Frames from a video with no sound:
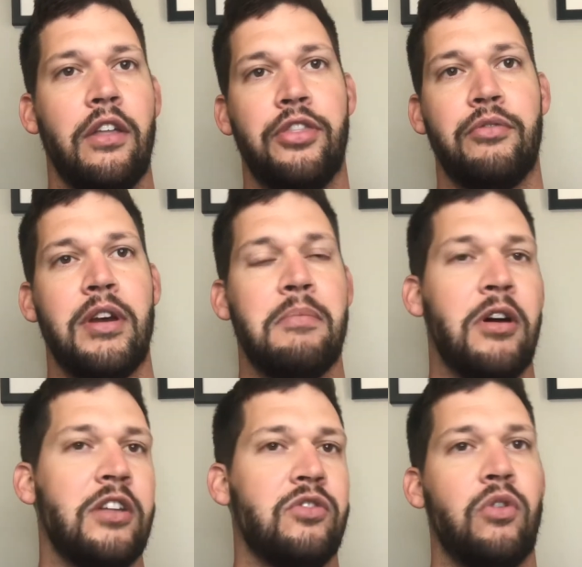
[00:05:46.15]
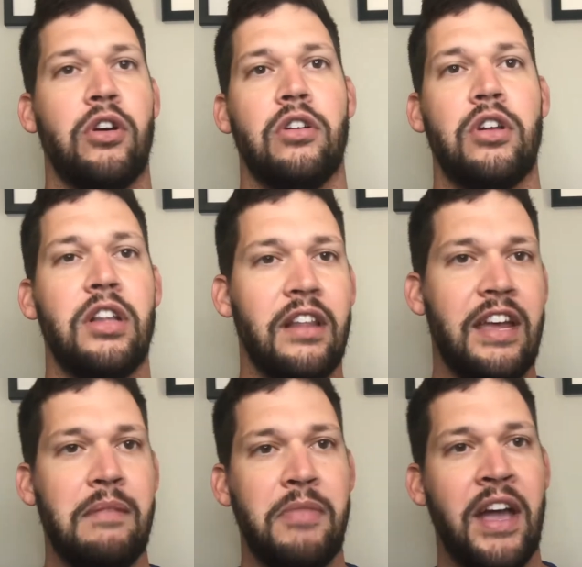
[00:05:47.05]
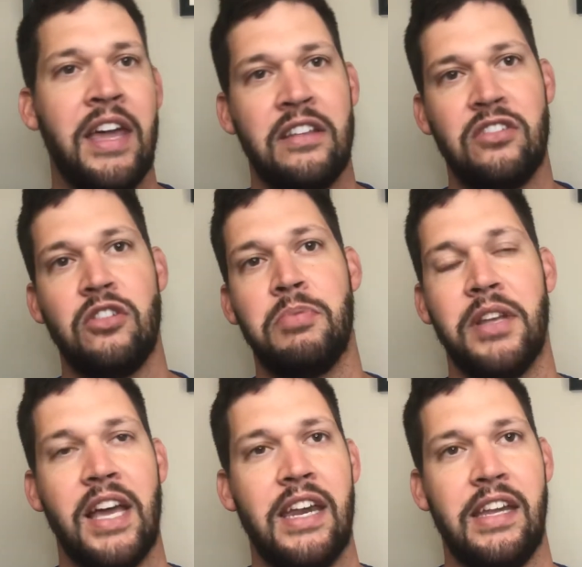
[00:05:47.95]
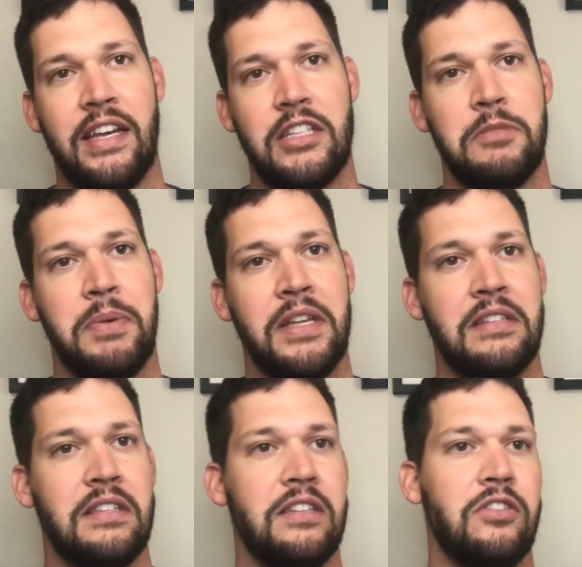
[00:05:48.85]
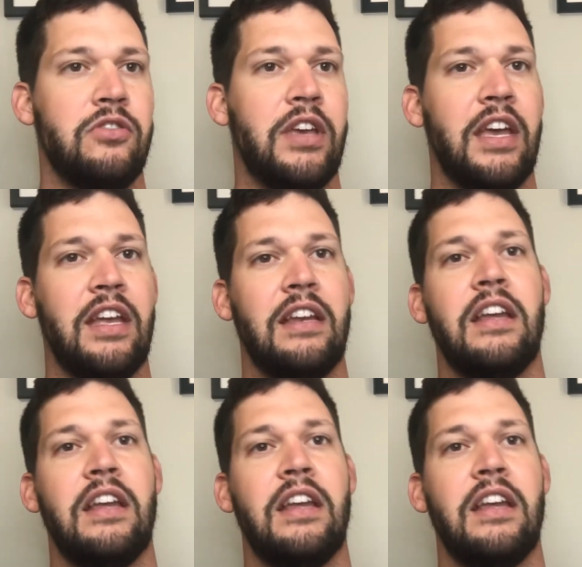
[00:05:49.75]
3 months, or claim that as duplicating expenses. You can't,